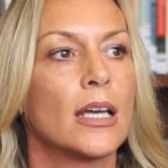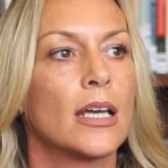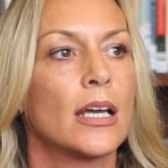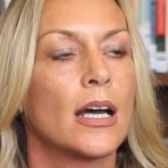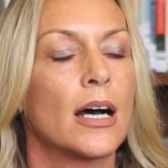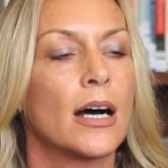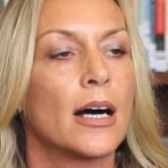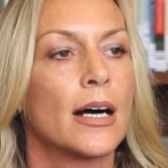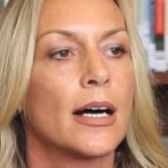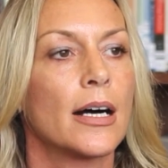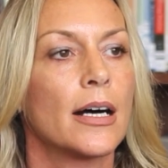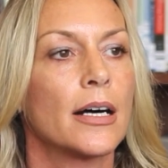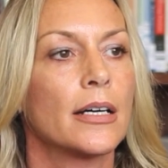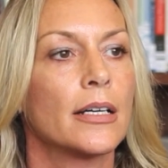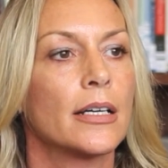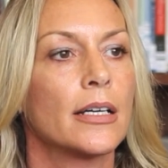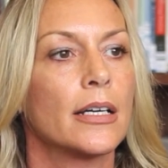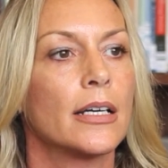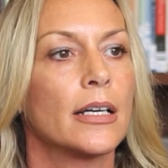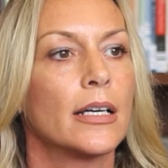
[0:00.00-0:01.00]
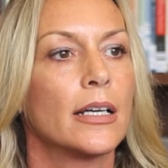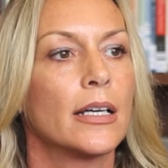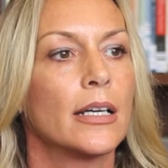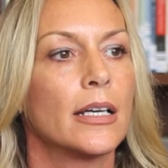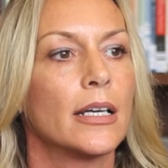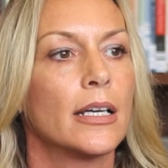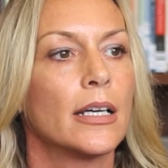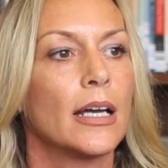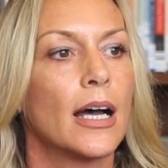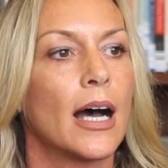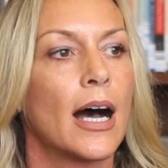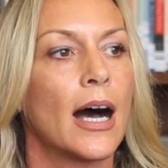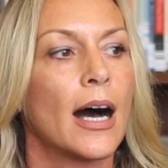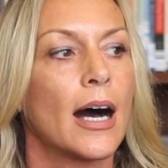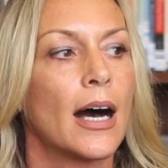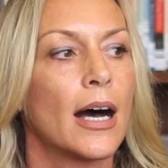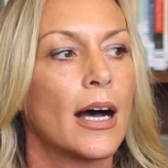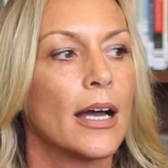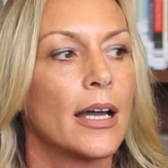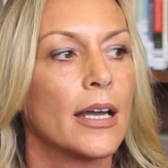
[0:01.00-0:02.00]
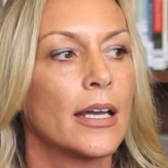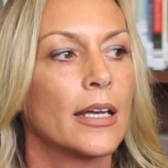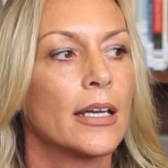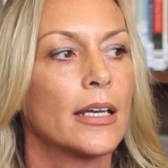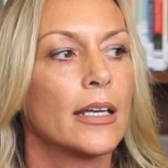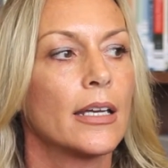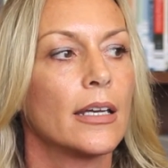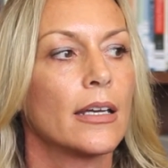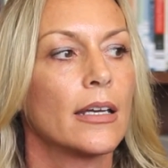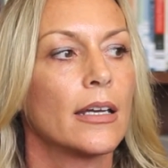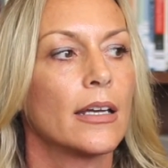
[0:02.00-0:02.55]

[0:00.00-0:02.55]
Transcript: I